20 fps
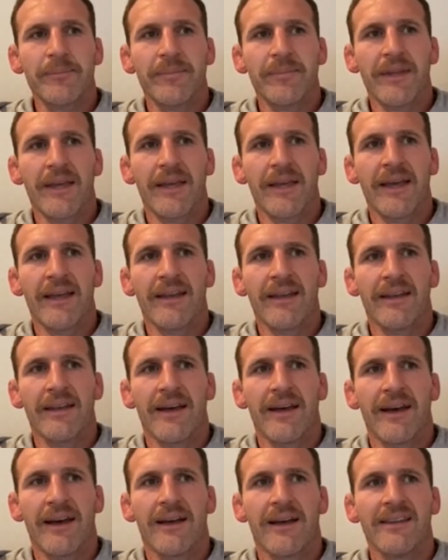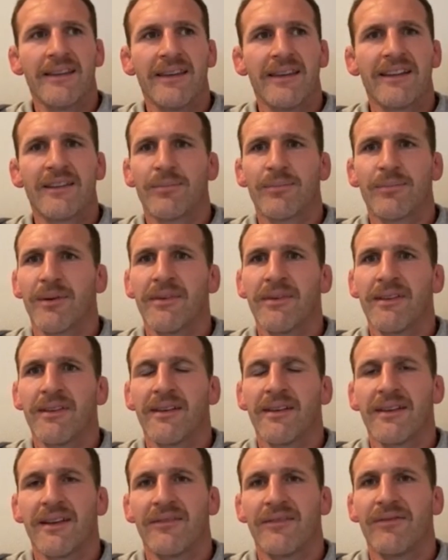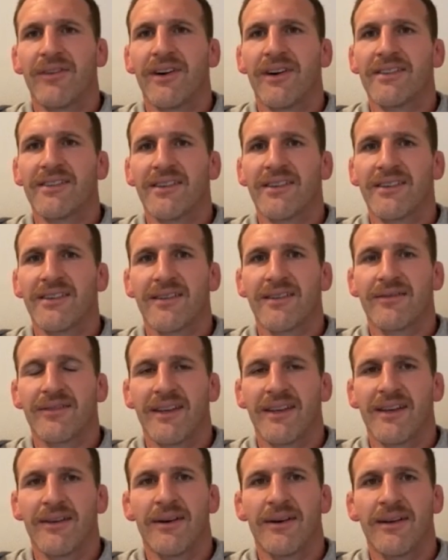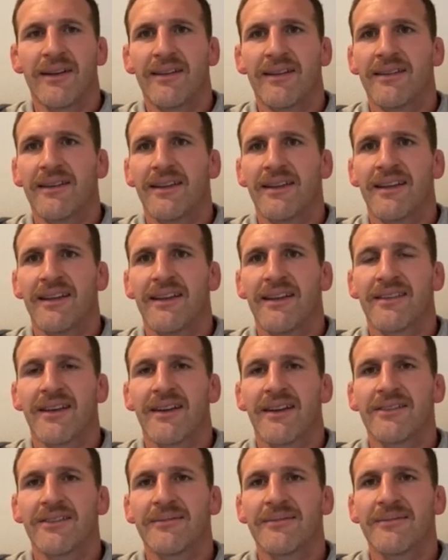That's probably the advice I'd give to anyone at that stage.